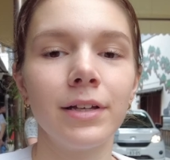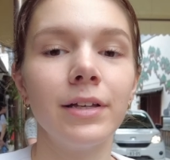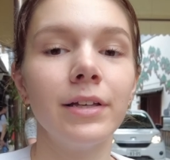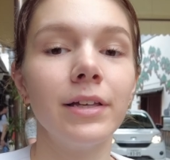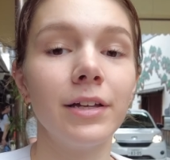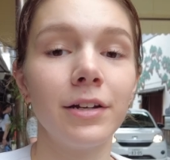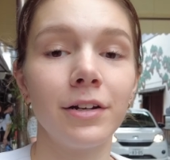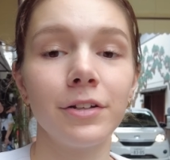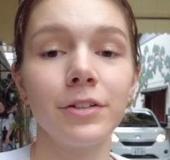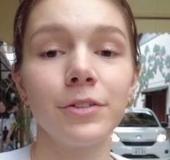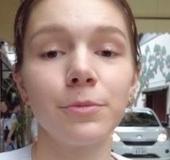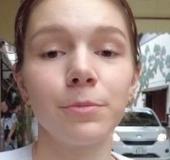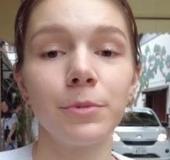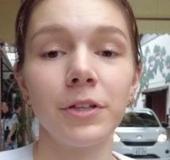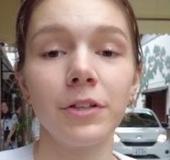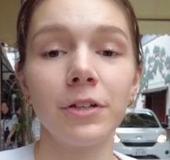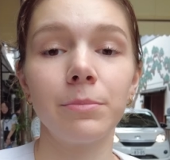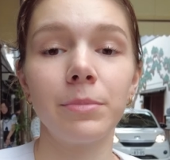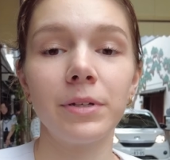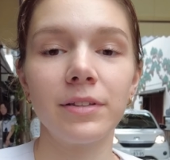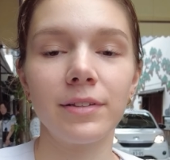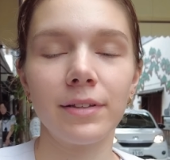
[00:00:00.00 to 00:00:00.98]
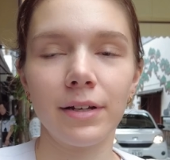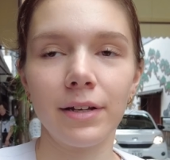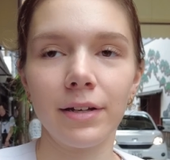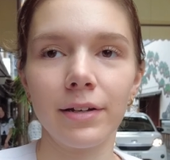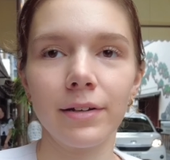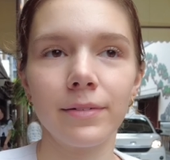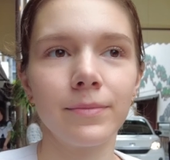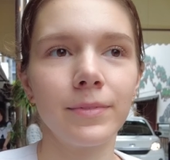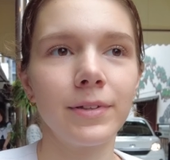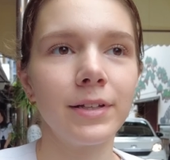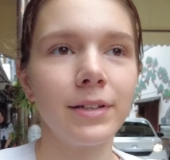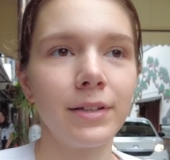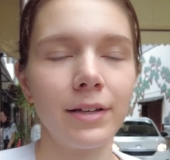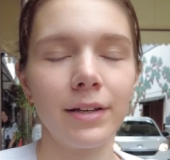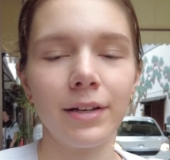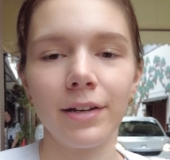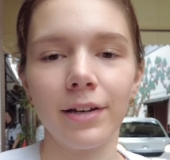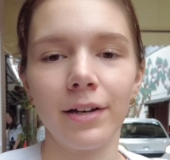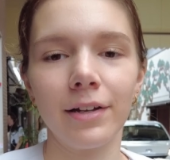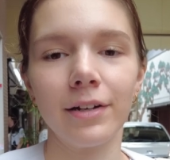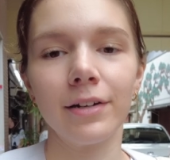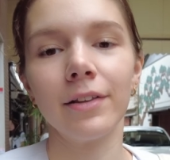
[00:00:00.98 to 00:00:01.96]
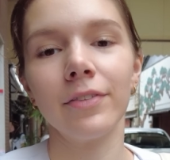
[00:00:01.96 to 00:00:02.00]
It is really busy,
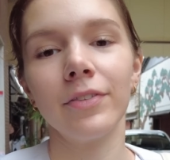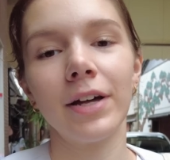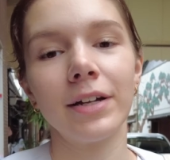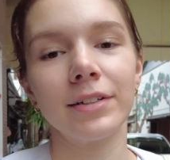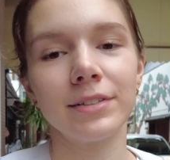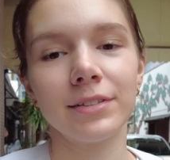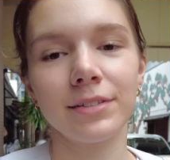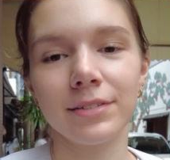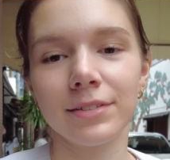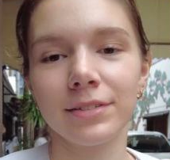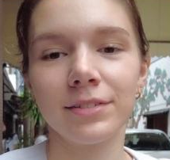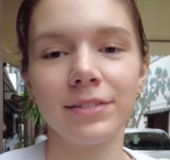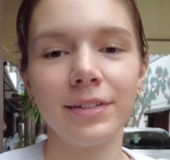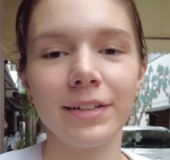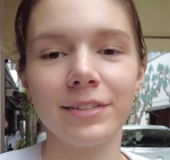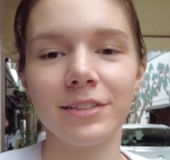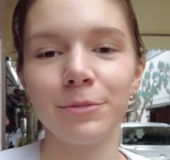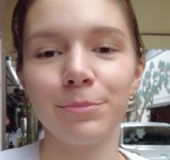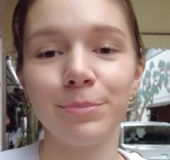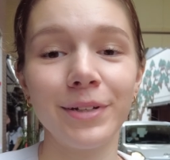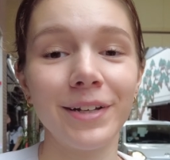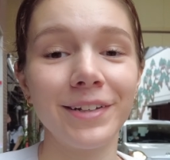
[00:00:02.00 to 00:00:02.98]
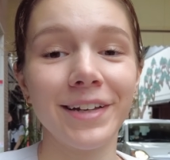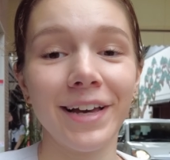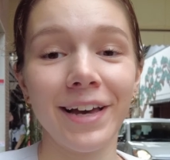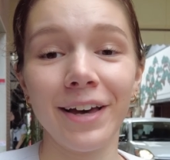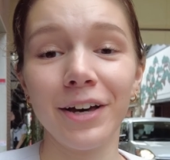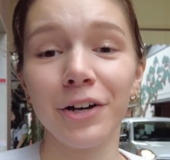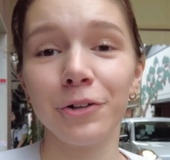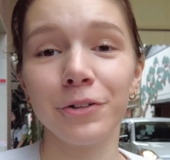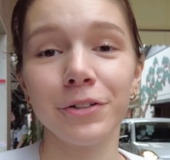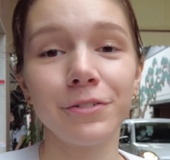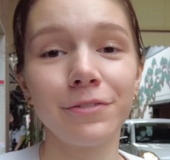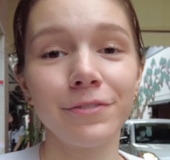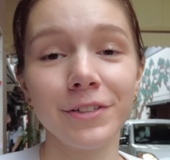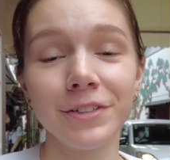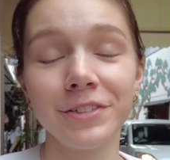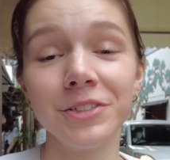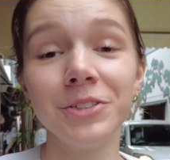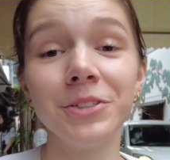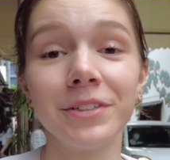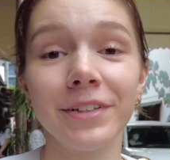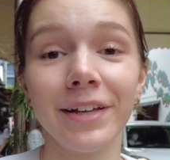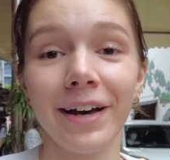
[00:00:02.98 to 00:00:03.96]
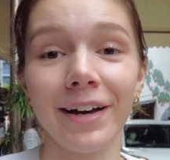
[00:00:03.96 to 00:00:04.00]
and that's a big L if you
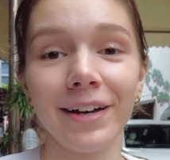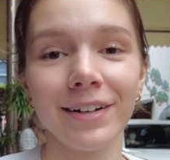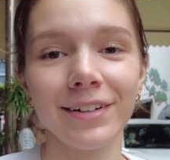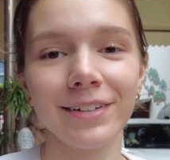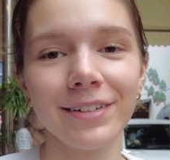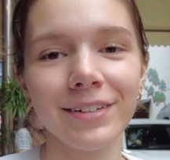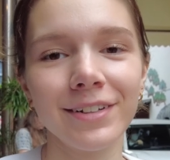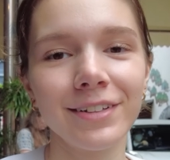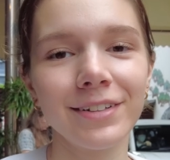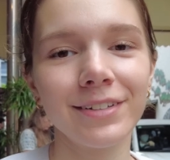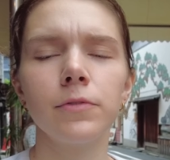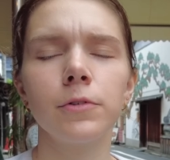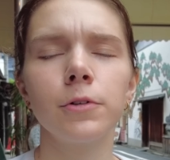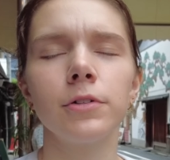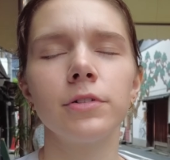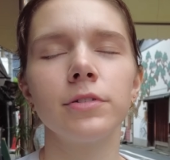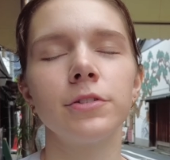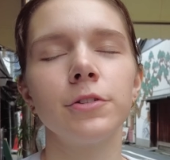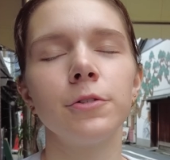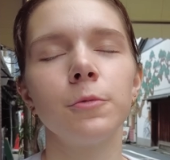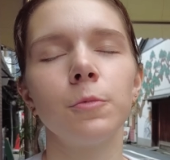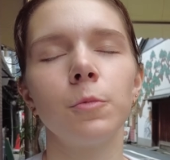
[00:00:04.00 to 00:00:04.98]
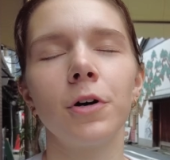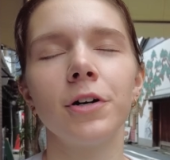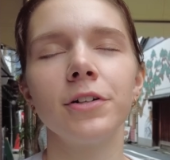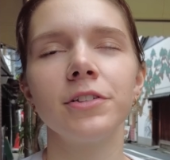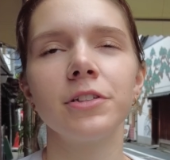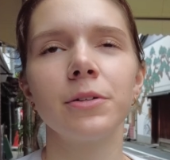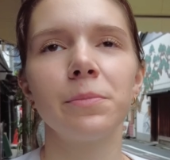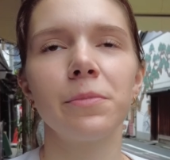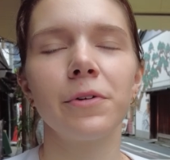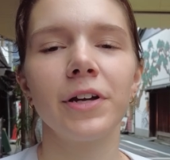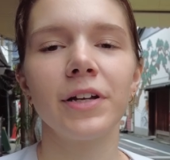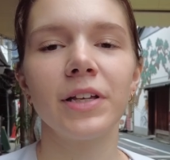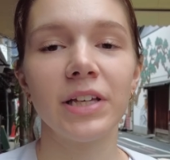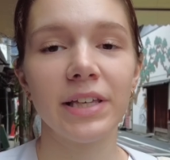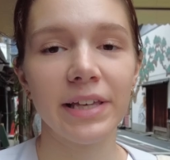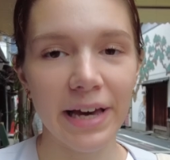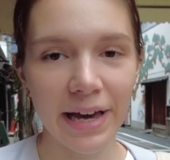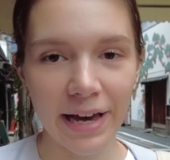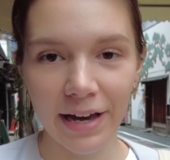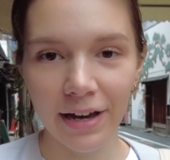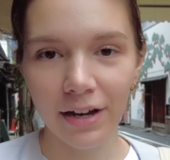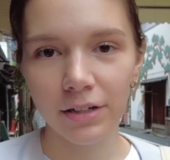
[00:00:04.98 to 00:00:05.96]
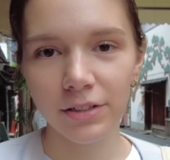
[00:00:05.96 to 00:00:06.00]
do that. Of course, you want to bring
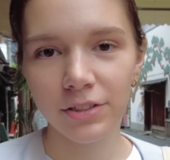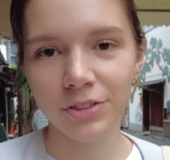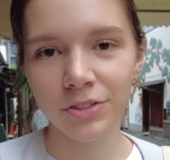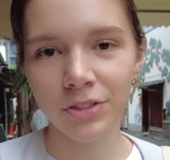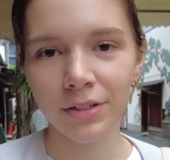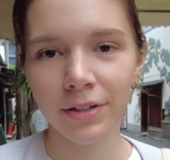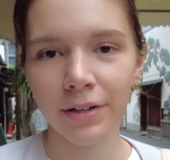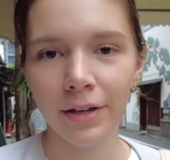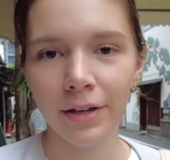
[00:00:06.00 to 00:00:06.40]
cash.